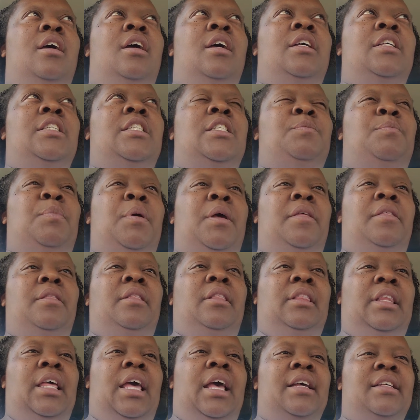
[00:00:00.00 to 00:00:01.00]
spend
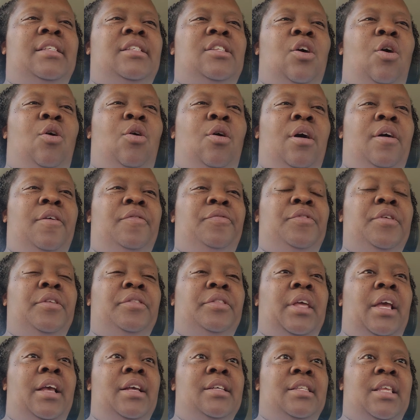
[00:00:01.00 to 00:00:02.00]
less on the
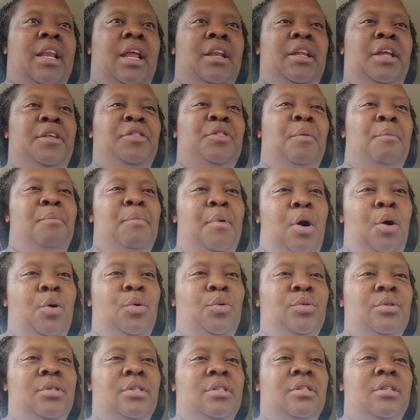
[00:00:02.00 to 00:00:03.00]
things that I need the
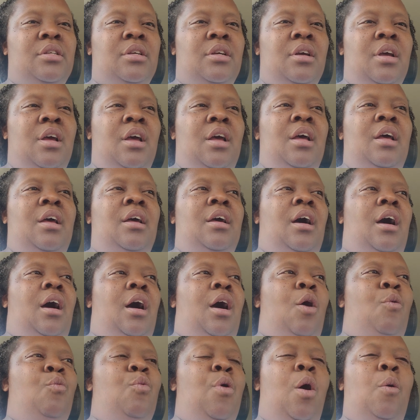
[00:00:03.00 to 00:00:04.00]
most?
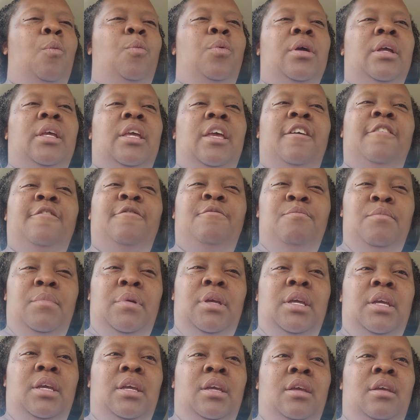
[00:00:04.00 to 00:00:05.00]
What will give
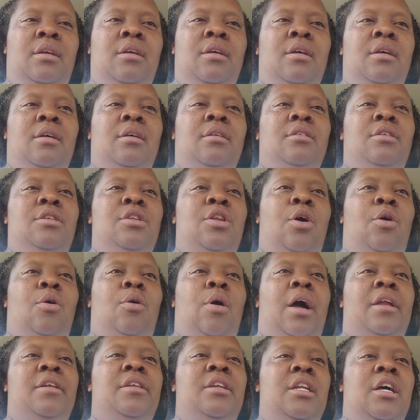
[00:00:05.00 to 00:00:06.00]
me,
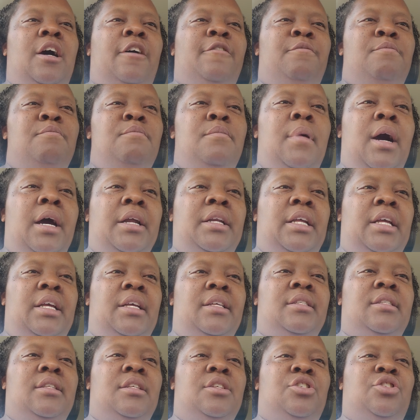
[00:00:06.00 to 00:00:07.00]
enough
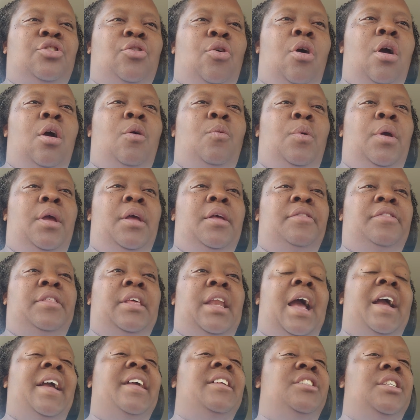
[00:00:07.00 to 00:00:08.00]
monies to start with
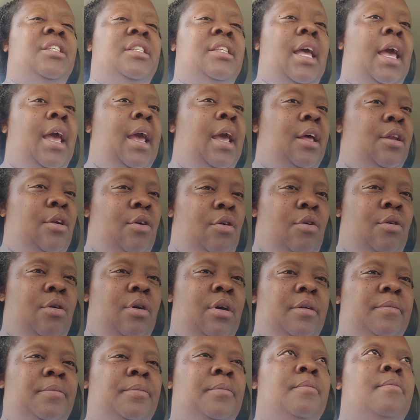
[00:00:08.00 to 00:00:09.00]
that I could just add
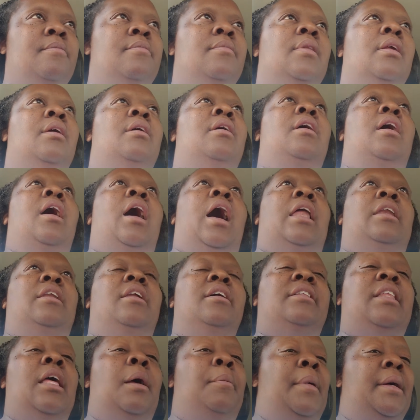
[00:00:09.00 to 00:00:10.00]
on? I
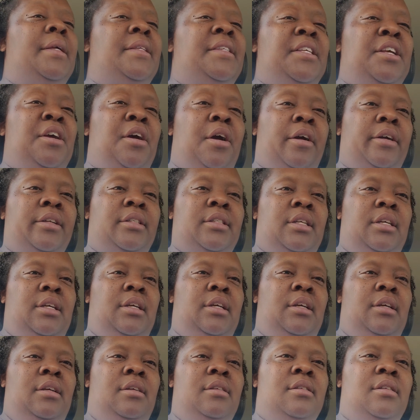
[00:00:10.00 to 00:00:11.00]
looked at my
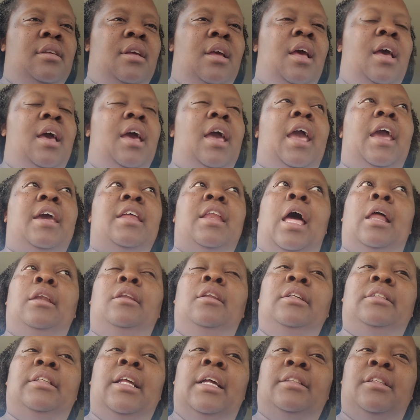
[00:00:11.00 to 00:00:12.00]
CRTs and I
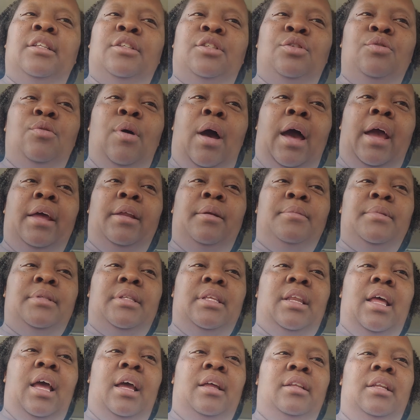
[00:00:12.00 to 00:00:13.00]
looked at the two items
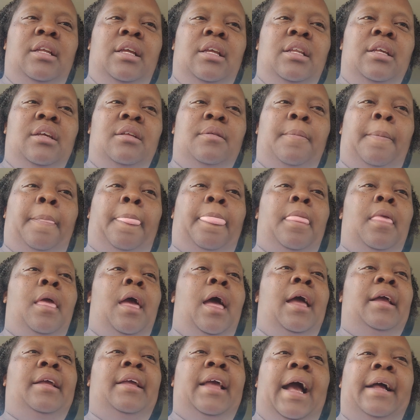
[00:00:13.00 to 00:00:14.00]
that I needed.
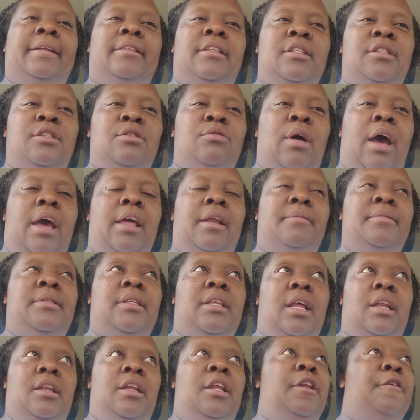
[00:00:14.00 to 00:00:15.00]
I got the two items
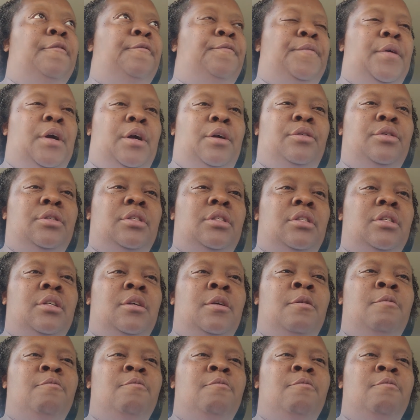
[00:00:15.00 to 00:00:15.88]
that I needed first,